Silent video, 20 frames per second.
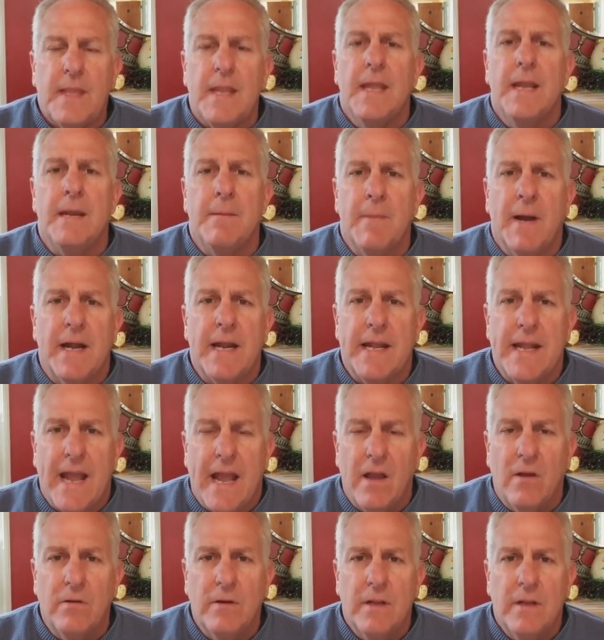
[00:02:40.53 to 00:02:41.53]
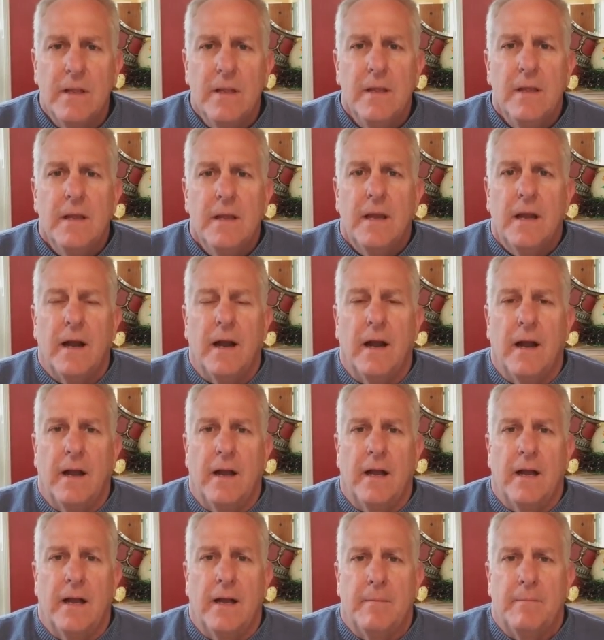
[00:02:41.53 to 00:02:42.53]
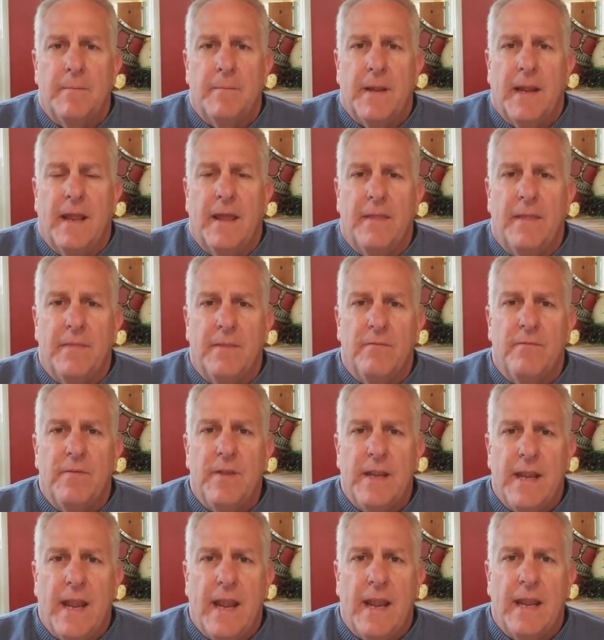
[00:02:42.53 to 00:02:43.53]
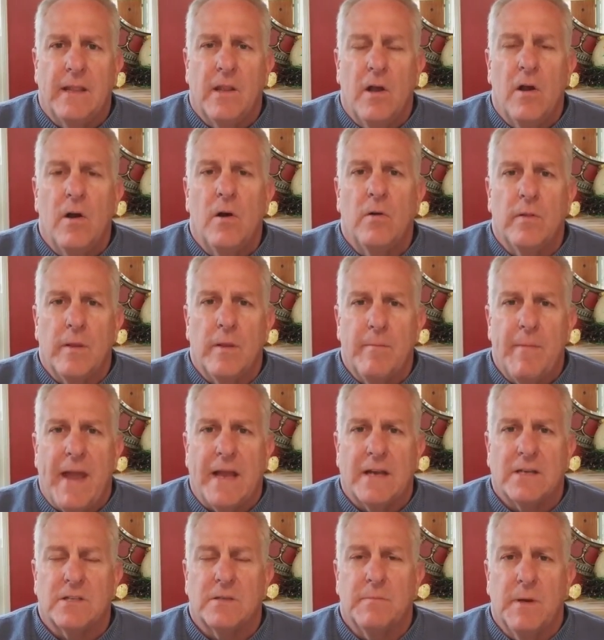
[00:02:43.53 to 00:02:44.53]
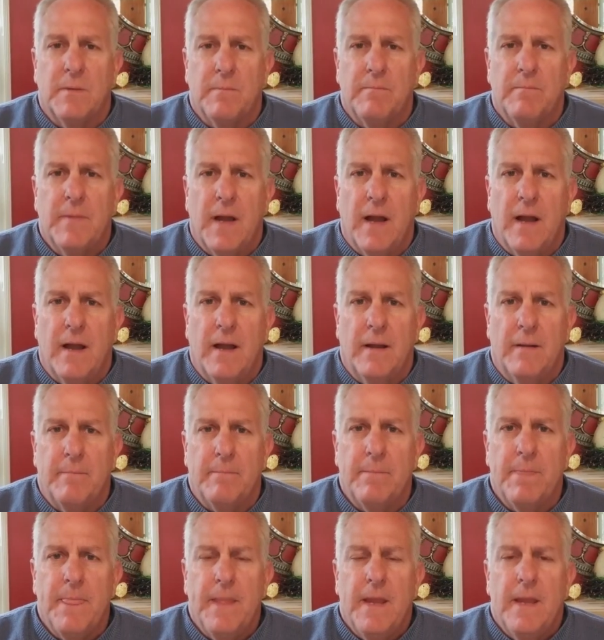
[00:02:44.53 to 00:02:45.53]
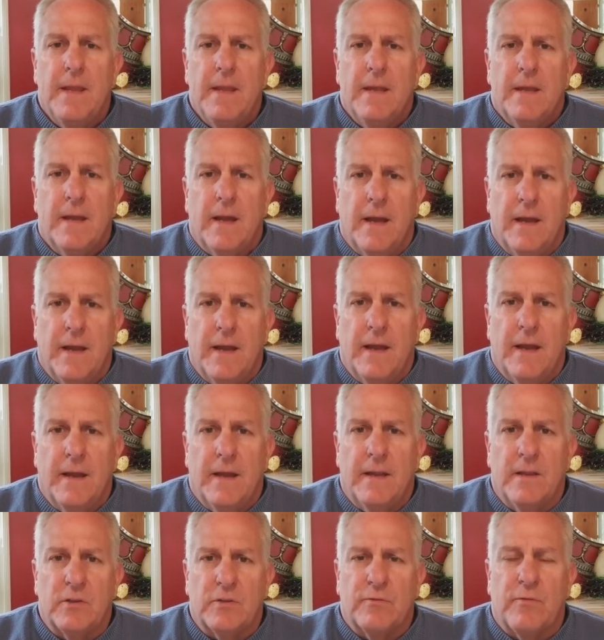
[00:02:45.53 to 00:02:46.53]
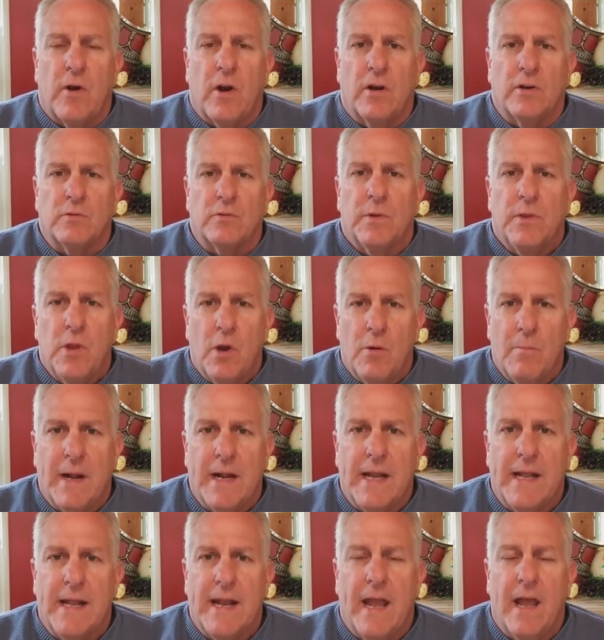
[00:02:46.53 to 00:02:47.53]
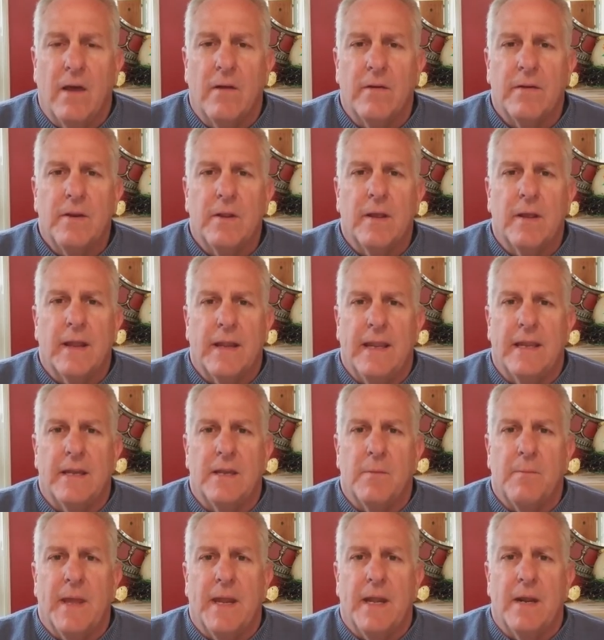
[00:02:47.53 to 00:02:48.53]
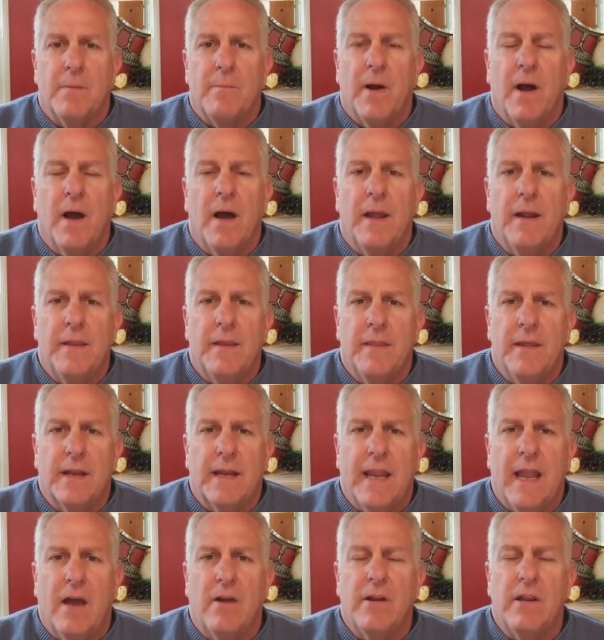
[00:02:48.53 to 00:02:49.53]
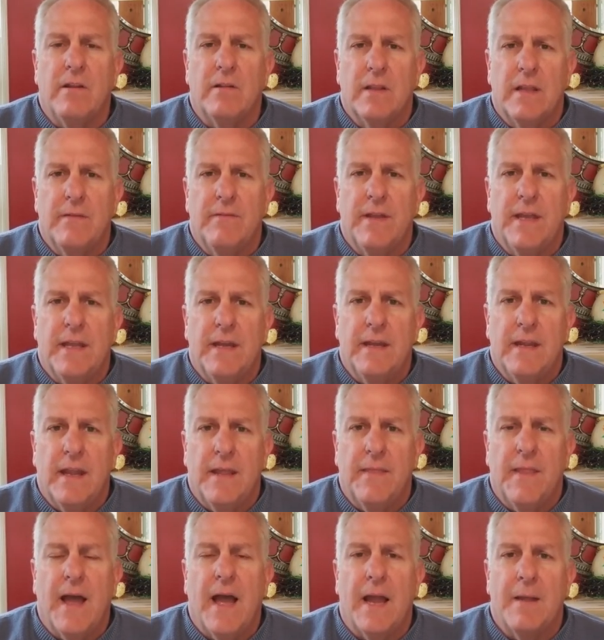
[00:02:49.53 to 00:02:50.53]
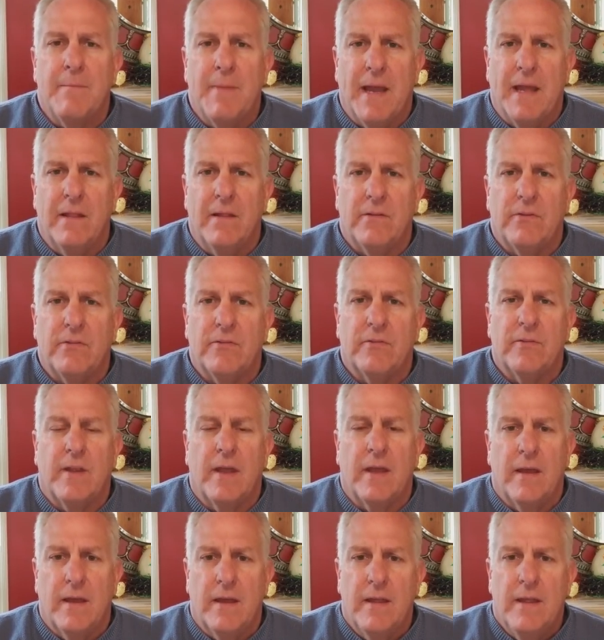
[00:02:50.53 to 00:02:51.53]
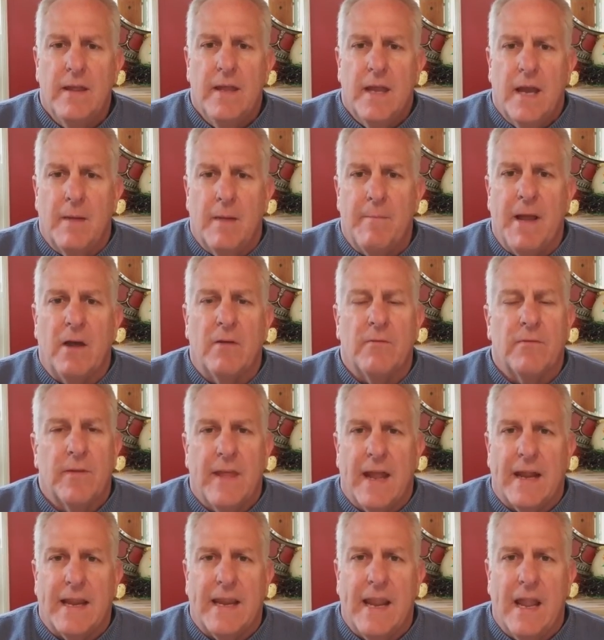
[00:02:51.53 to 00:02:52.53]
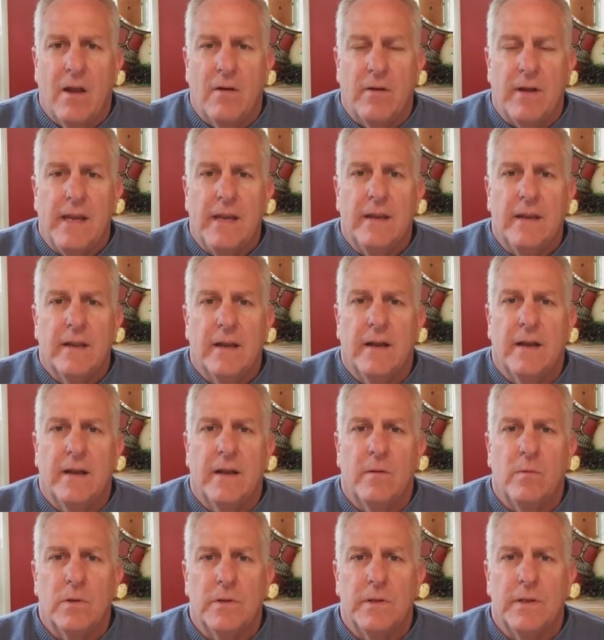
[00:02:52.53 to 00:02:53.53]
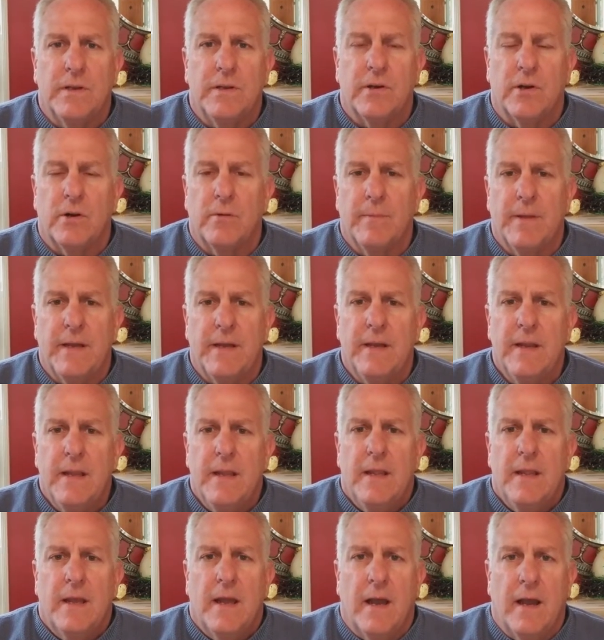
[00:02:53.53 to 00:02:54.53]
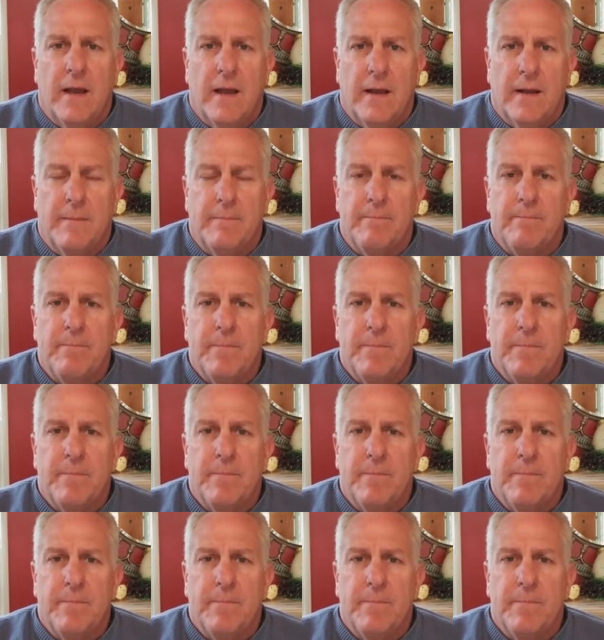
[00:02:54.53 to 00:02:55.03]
any money down, and the VA loan, the maximum as far as with no money down, again, depending upon the county you live in, and the high balance amount for that county will determine how